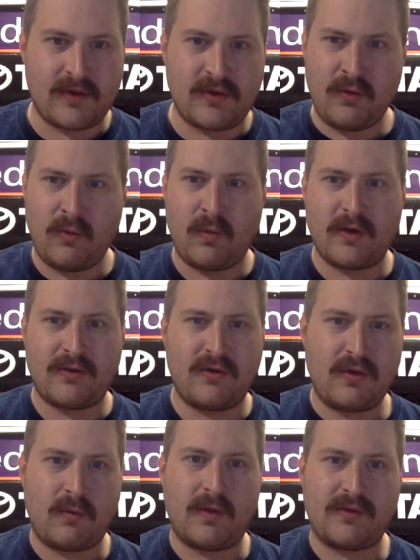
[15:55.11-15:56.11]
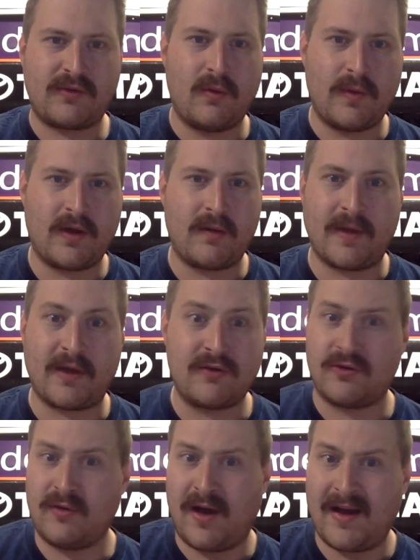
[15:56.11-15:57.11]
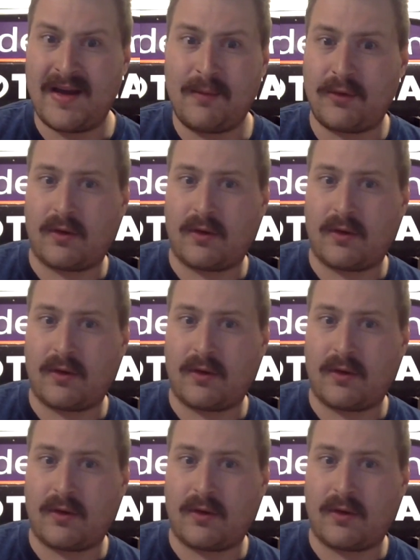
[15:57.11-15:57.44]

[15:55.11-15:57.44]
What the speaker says: You want to know what's going on because you're not able